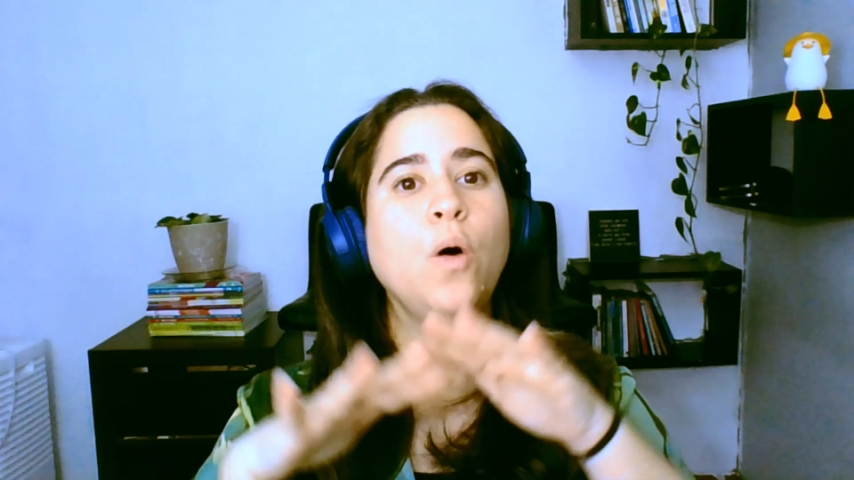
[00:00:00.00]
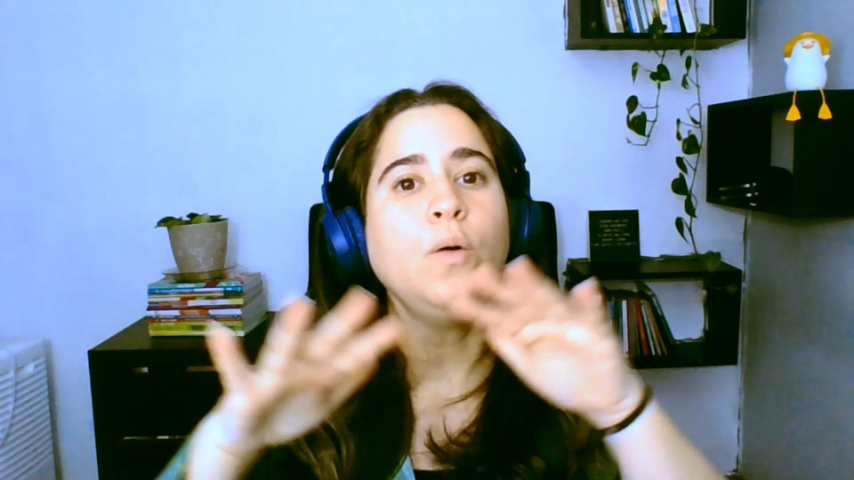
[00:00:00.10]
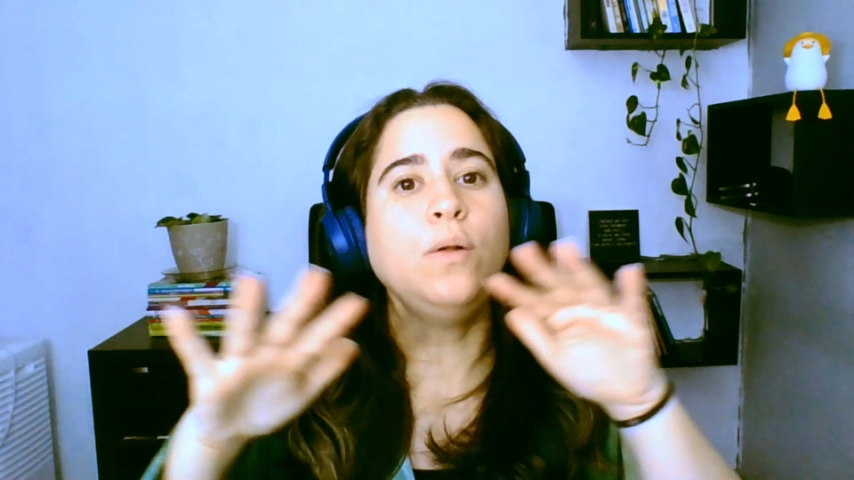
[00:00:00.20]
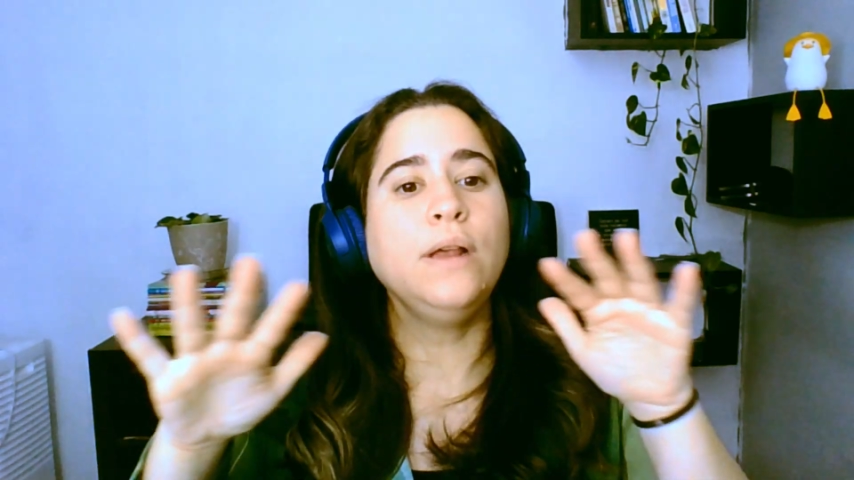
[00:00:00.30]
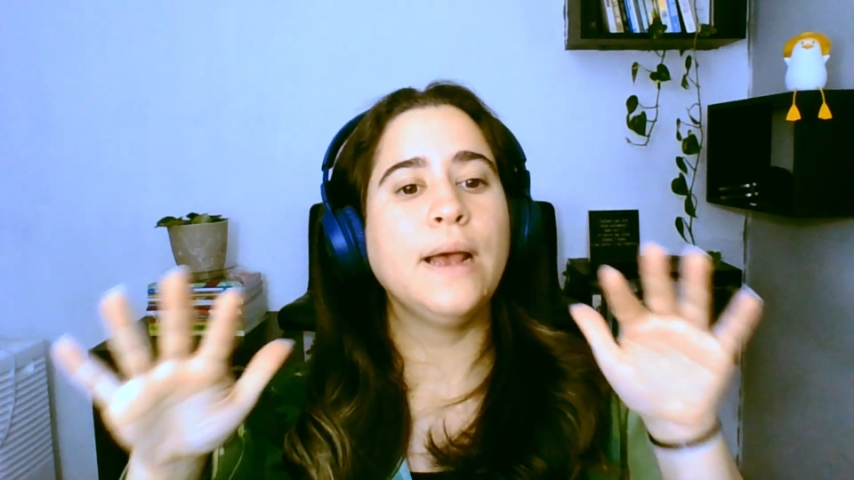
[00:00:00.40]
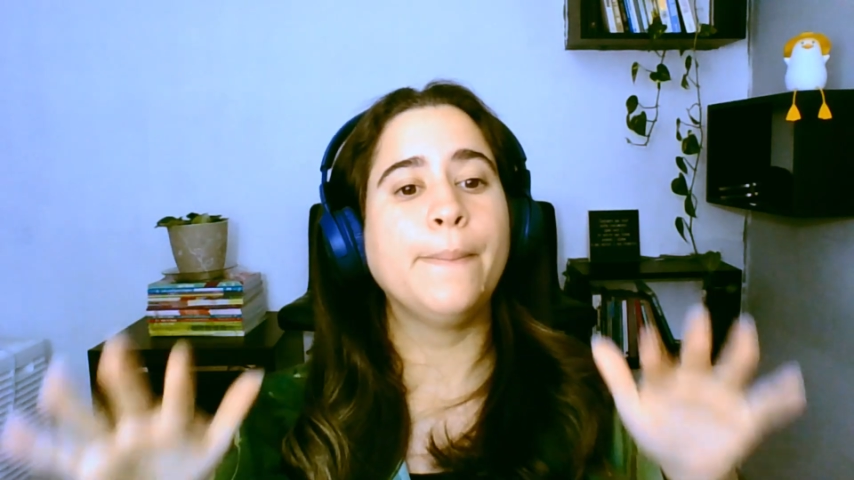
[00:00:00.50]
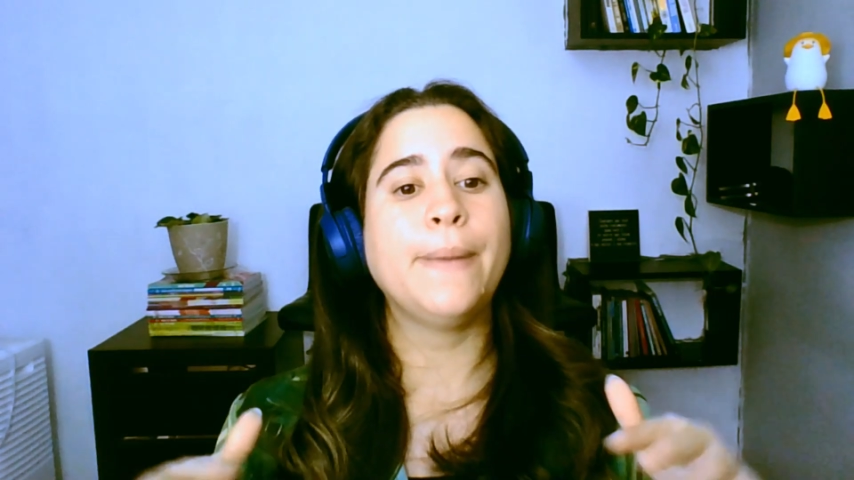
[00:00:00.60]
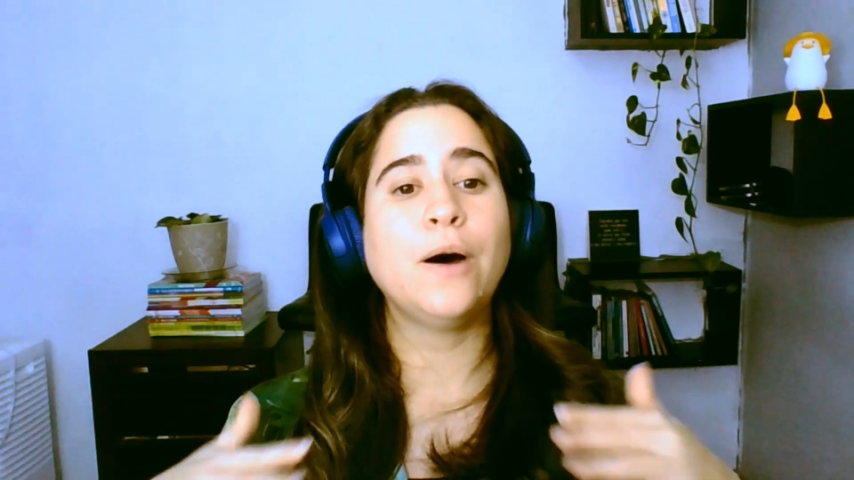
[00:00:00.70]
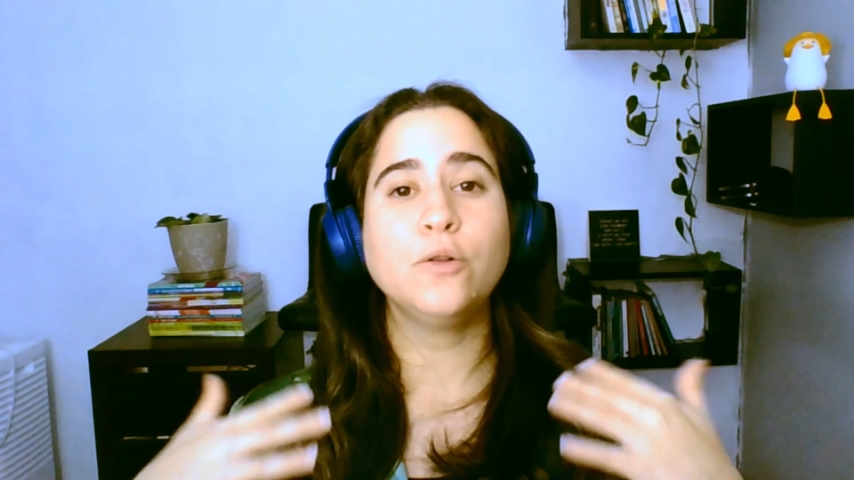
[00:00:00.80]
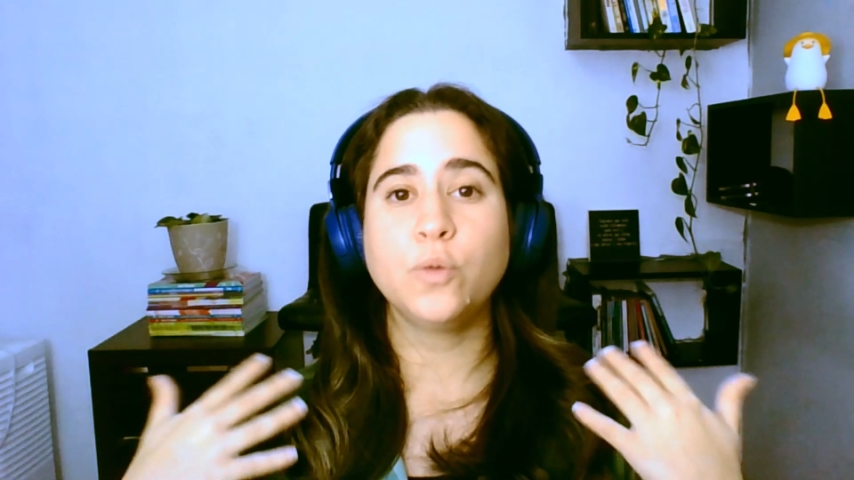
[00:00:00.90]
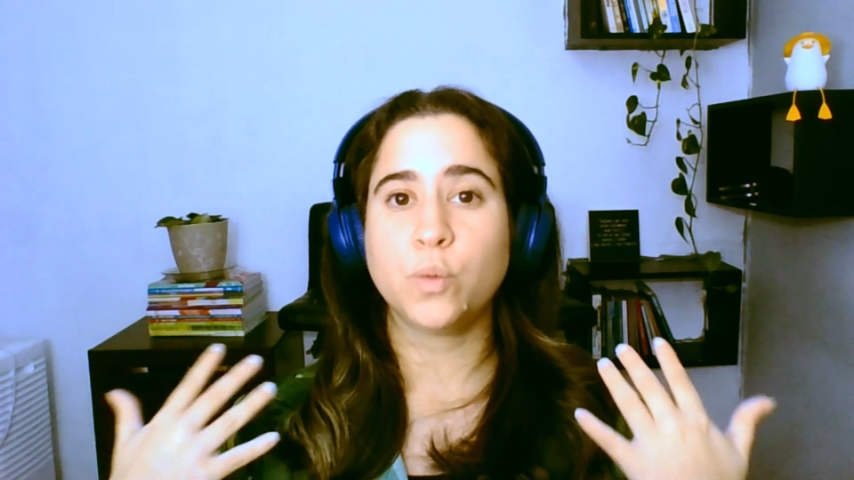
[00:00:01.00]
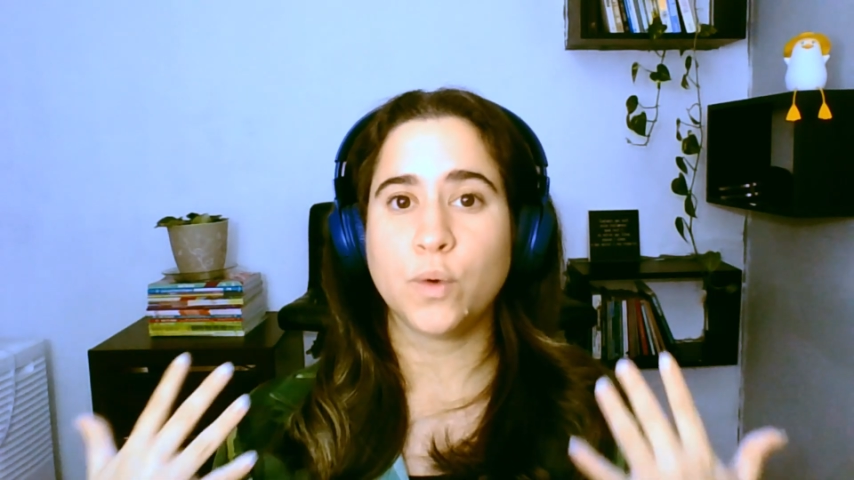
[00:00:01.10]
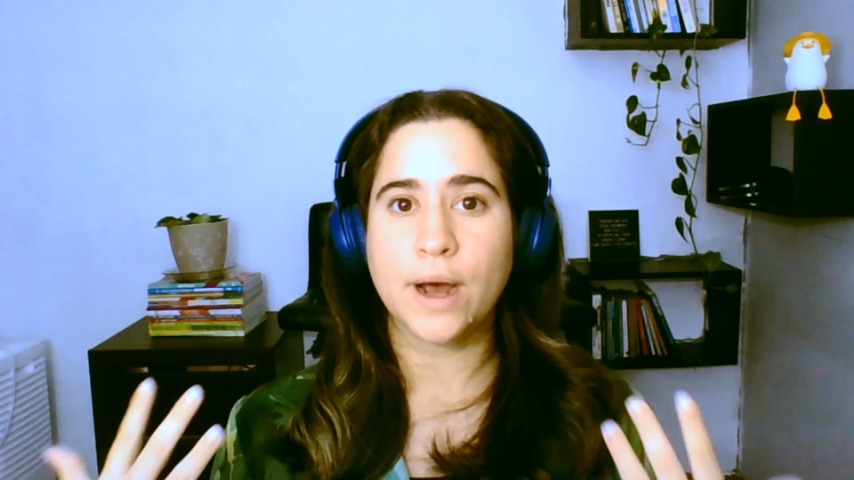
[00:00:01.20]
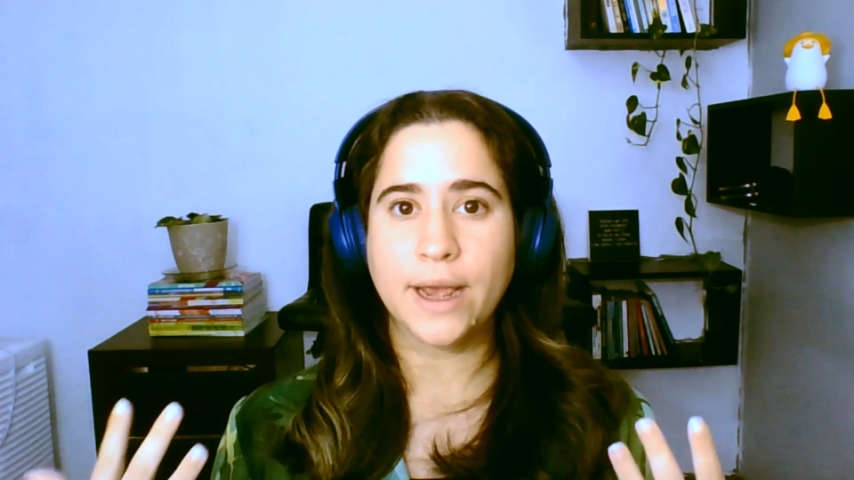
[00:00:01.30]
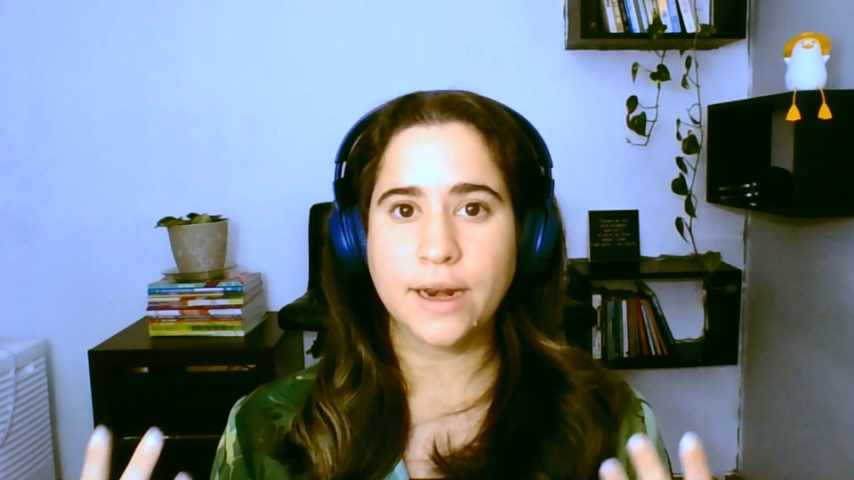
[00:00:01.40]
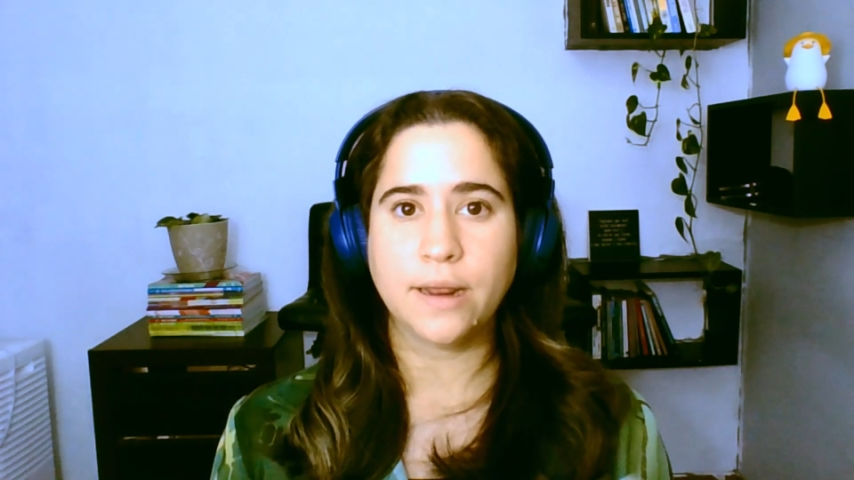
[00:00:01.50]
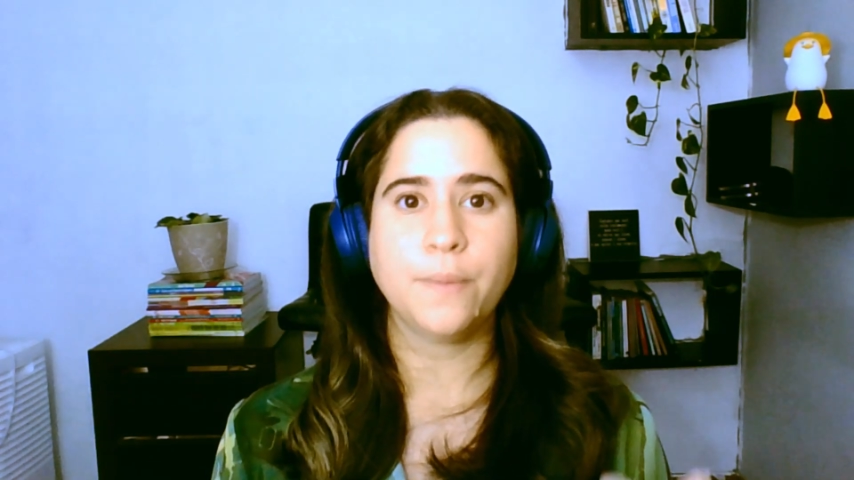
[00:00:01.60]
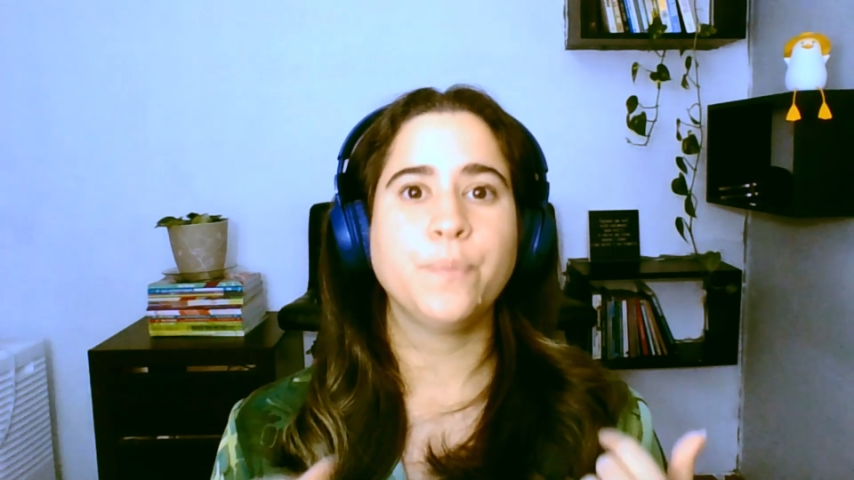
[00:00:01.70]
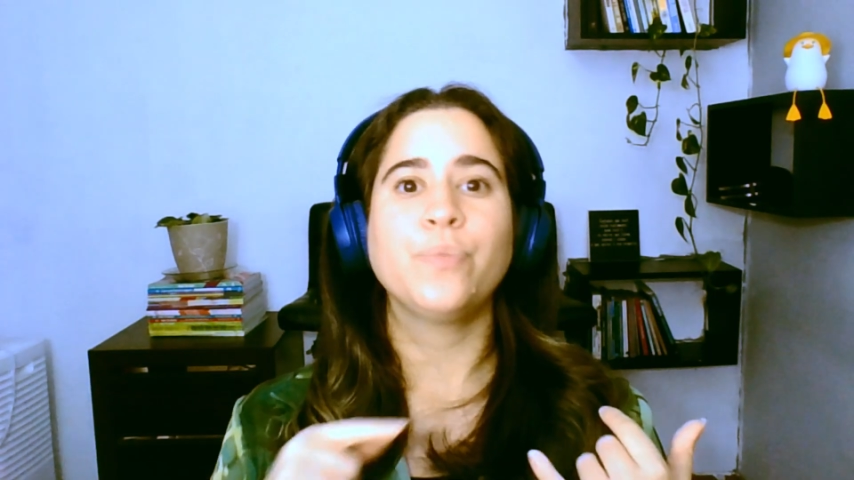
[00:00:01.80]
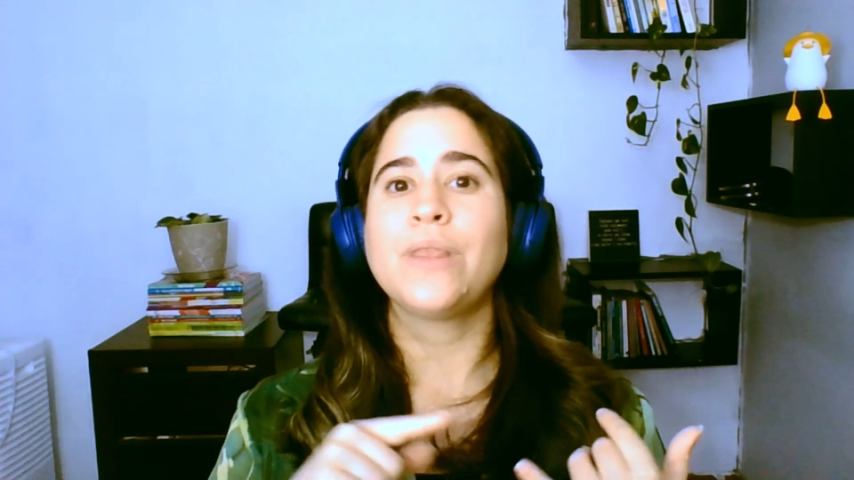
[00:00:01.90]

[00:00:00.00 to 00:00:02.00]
only about writing,